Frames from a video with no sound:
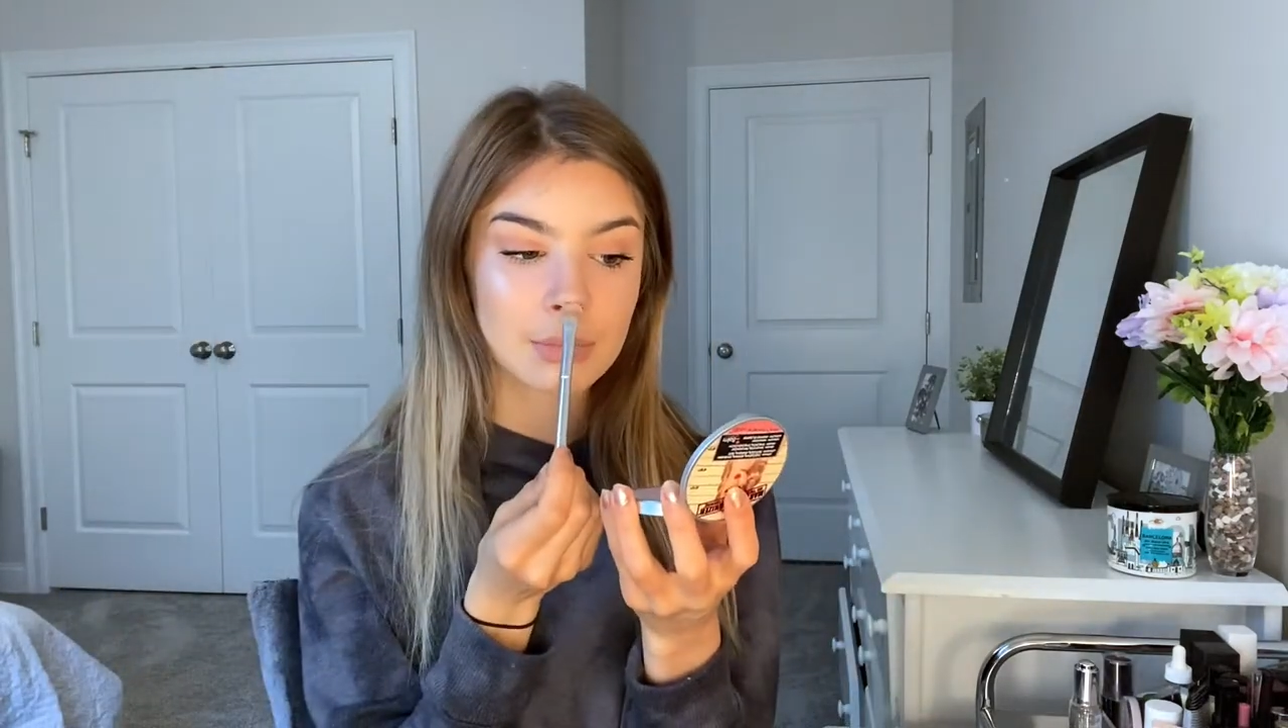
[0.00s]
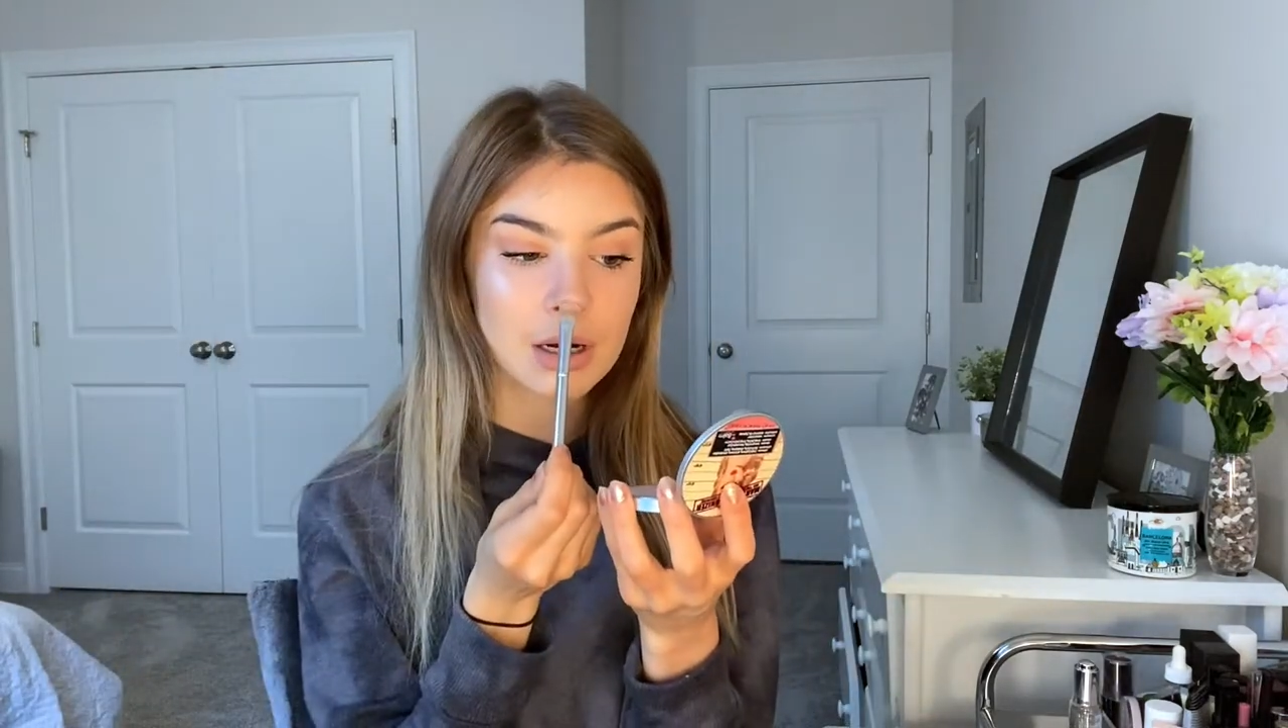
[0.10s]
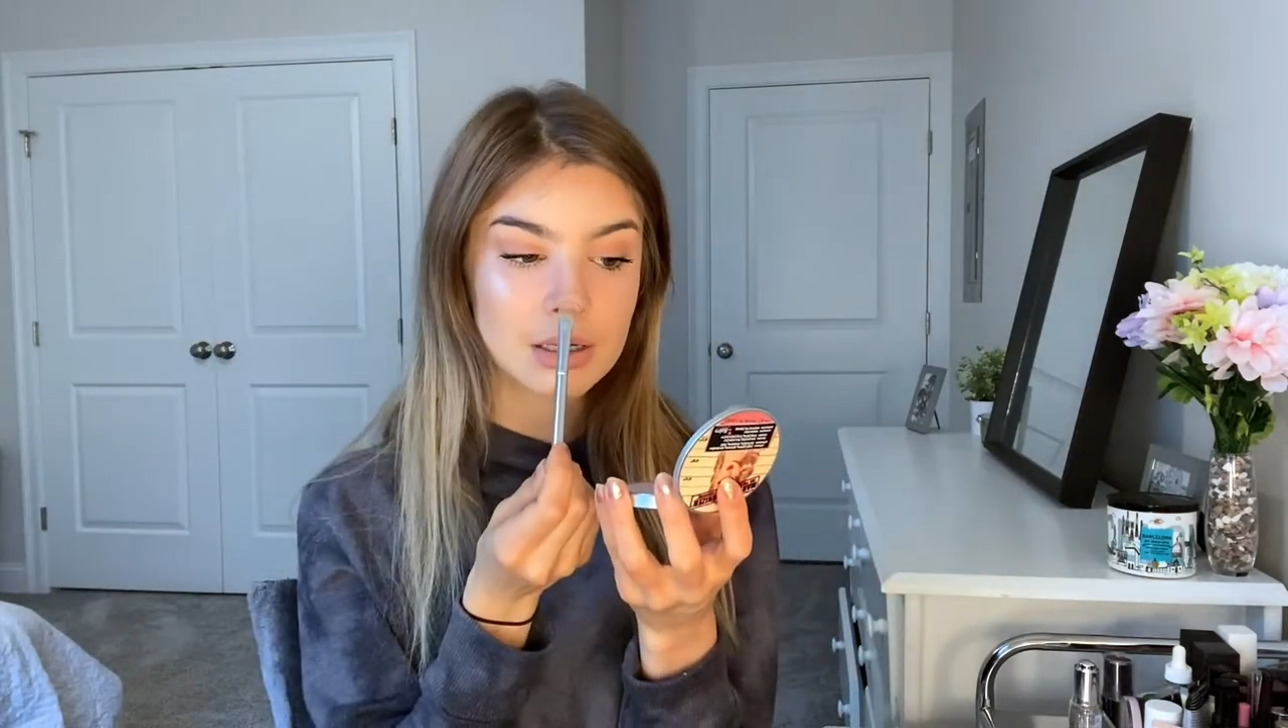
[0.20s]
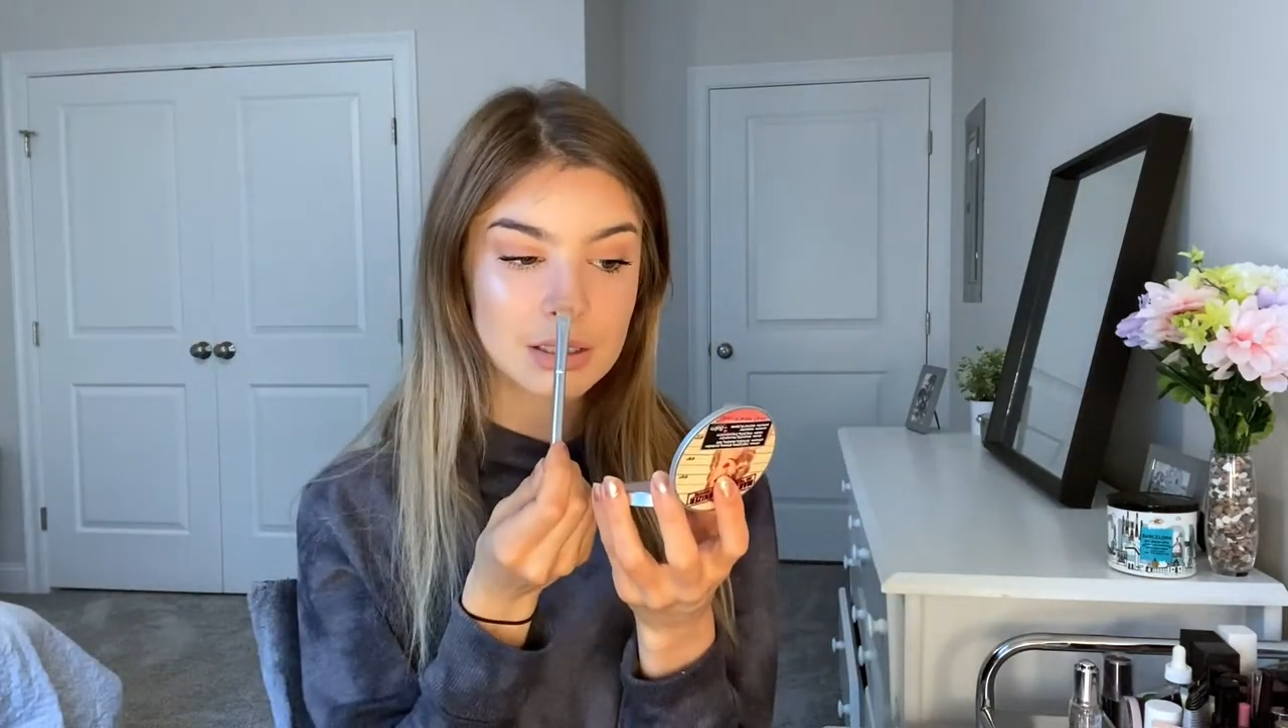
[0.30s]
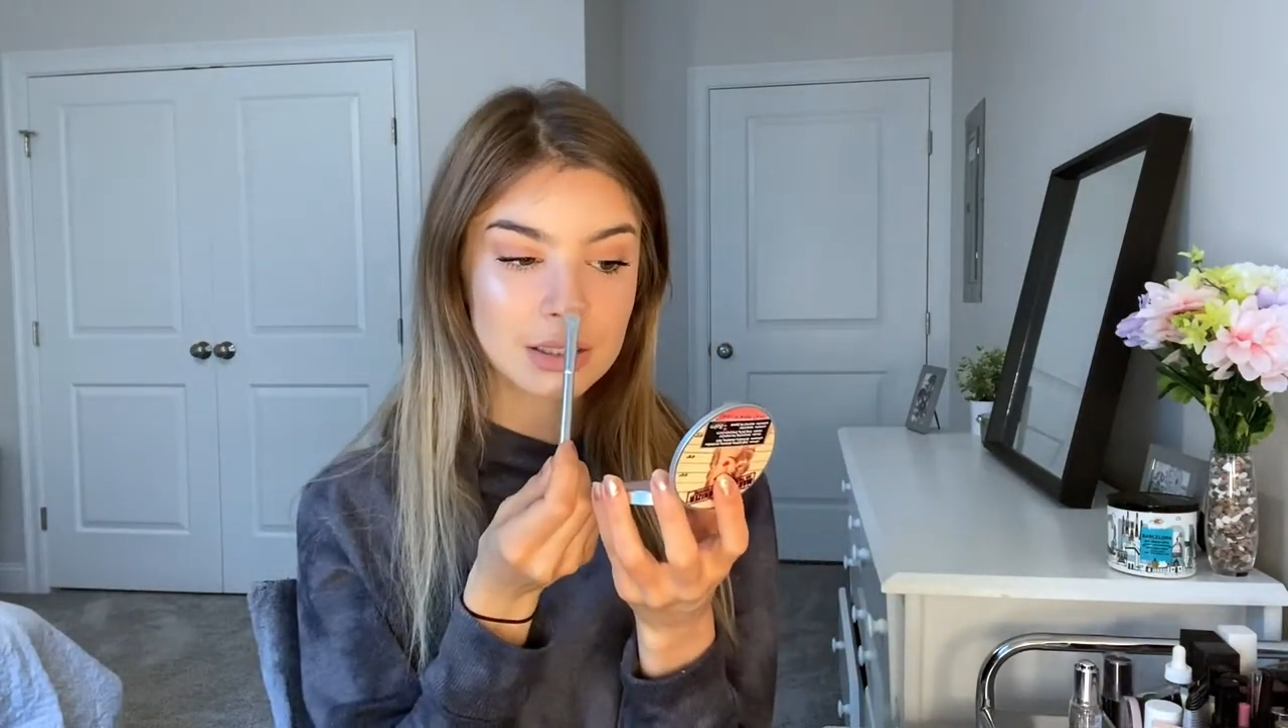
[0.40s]

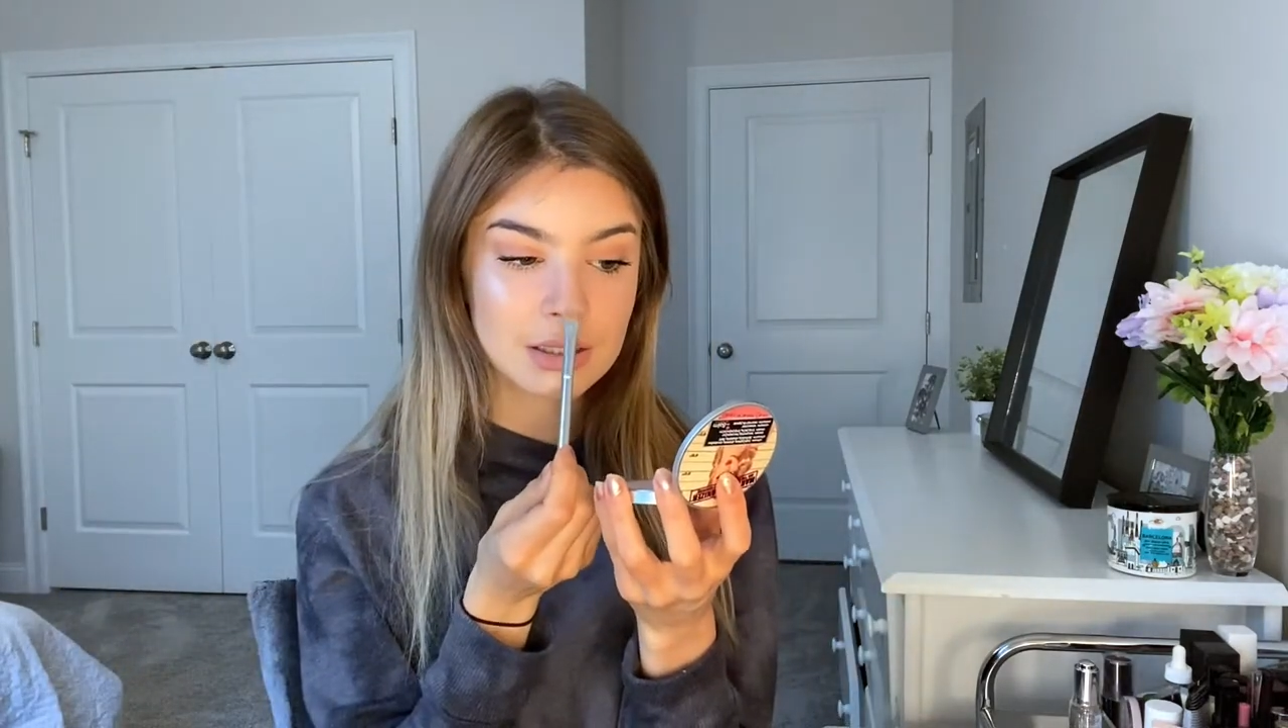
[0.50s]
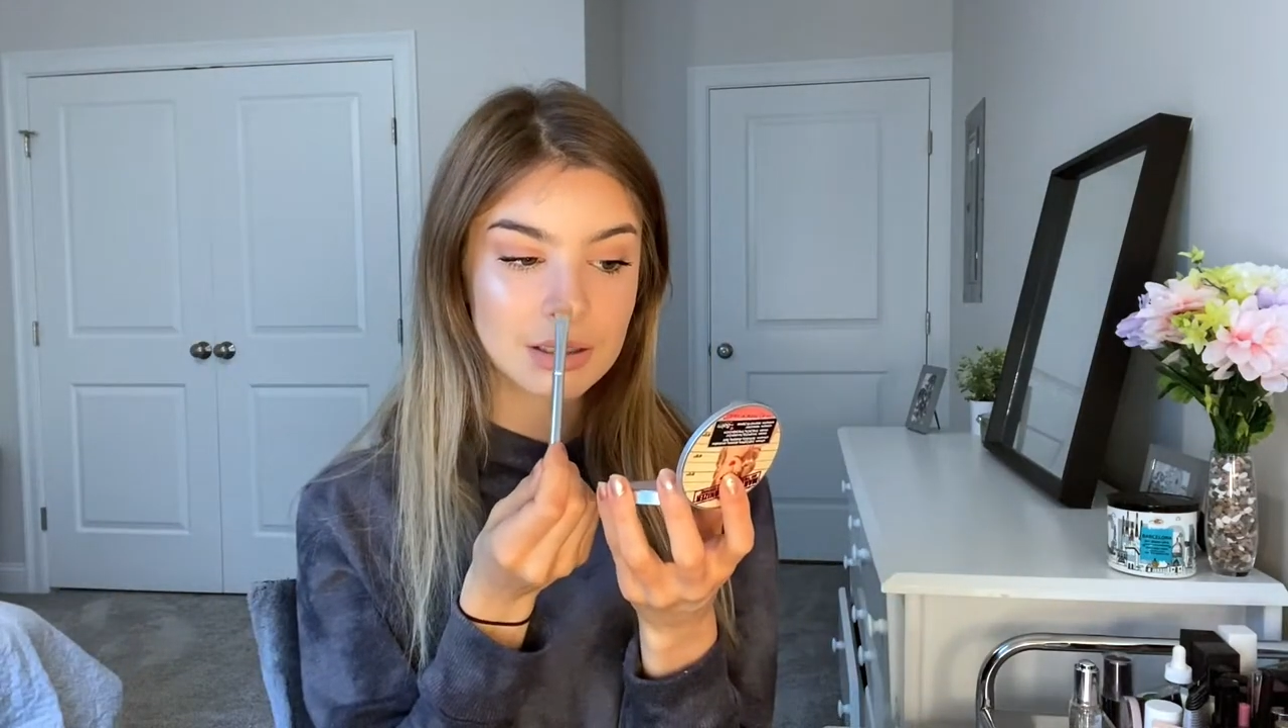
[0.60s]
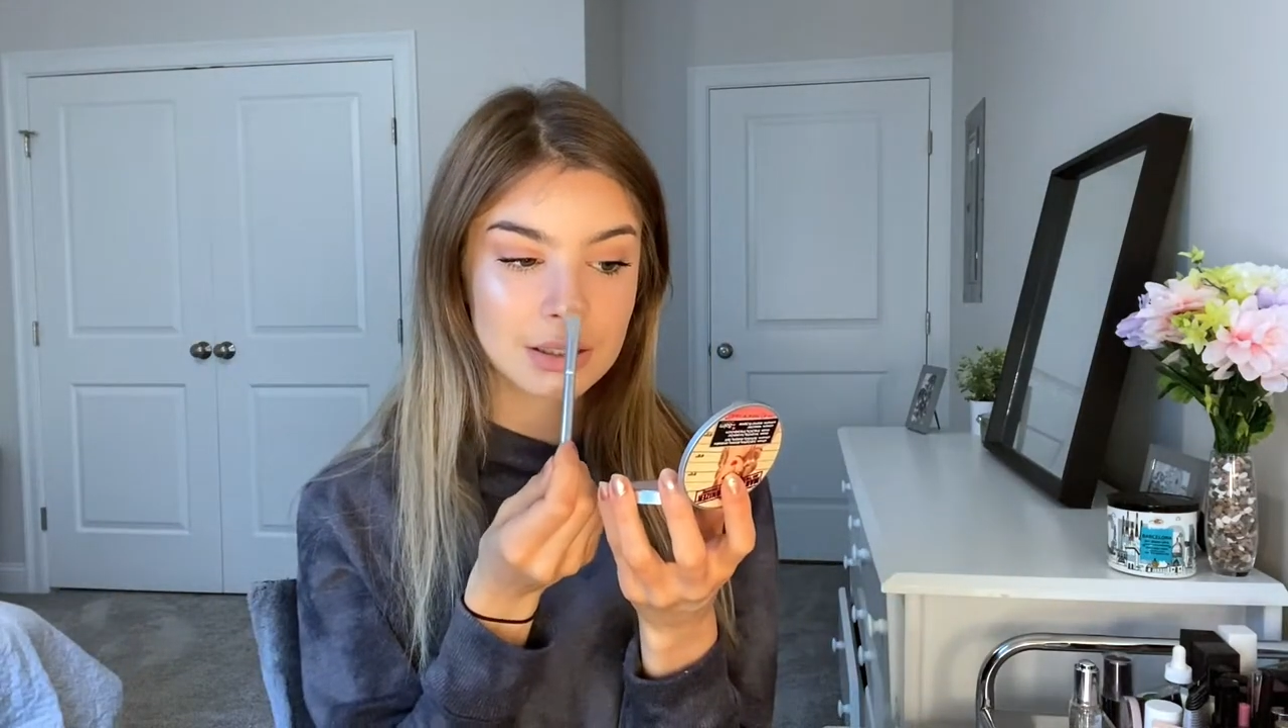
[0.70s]
brush.